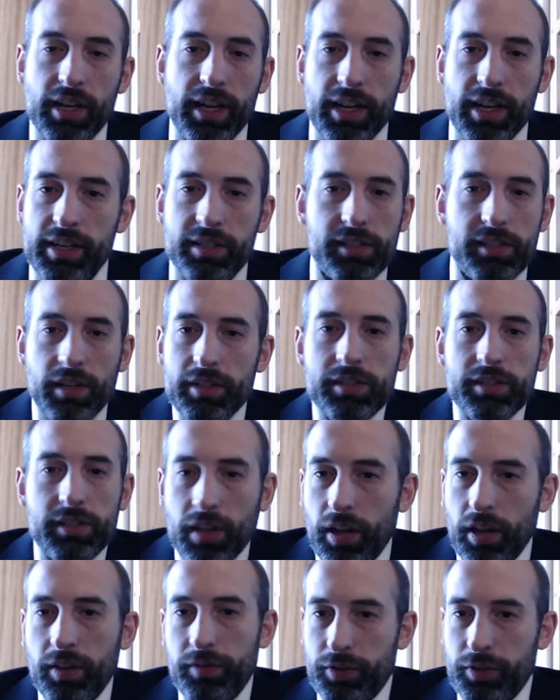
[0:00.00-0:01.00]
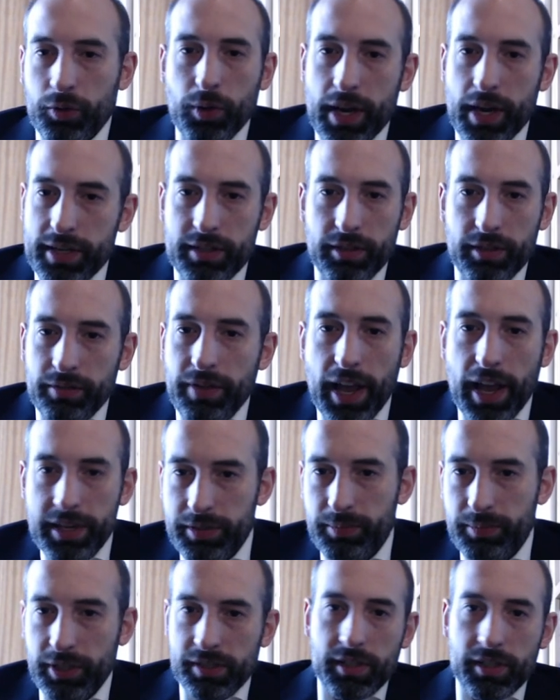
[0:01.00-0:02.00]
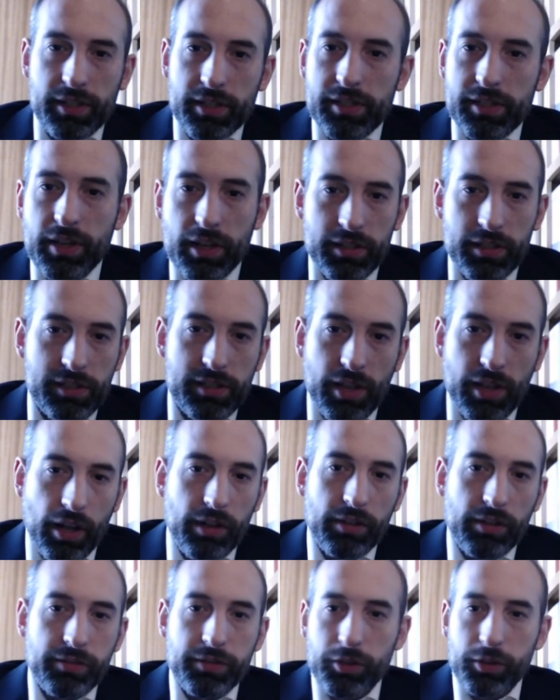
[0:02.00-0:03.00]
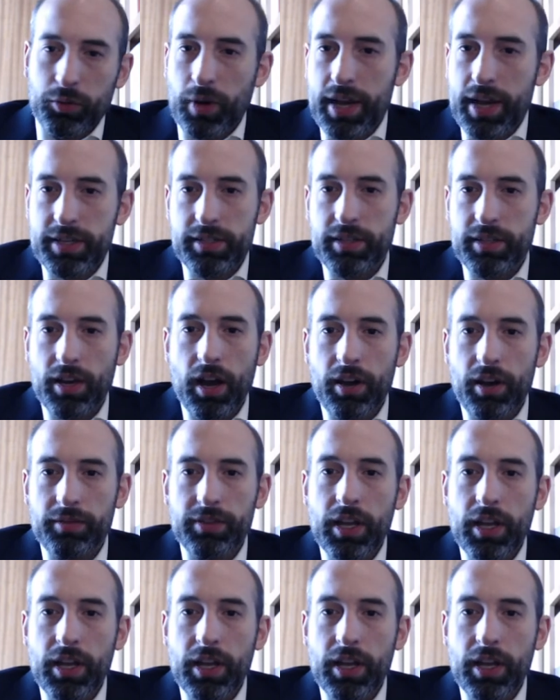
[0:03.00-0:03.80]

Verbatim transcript: It does not solve the question of vestments. It does not solve the question of